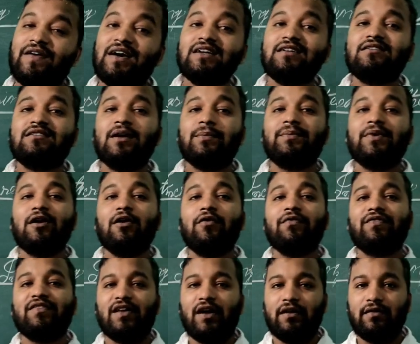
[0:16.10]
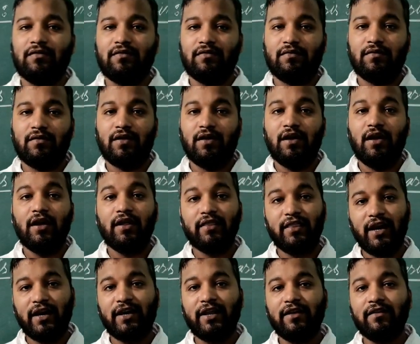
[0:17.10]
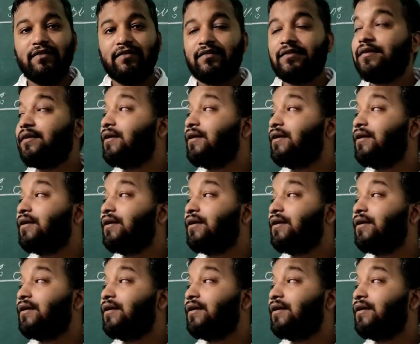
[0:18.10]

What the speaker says: first chapter of science, that is